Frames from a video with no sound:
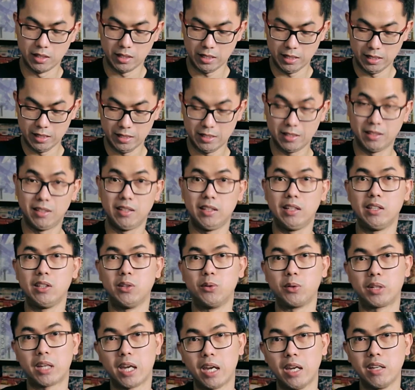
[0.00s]
is the
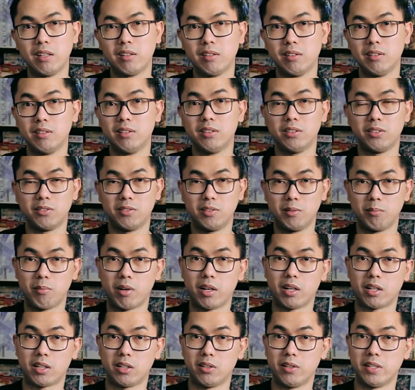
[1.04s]
location of the
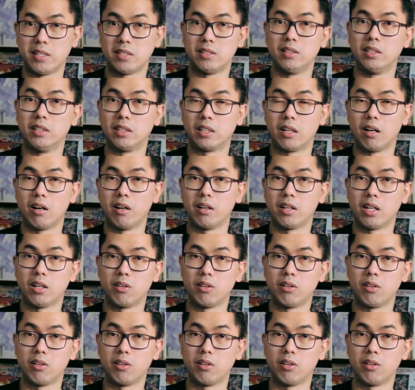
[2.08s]
micro SD card.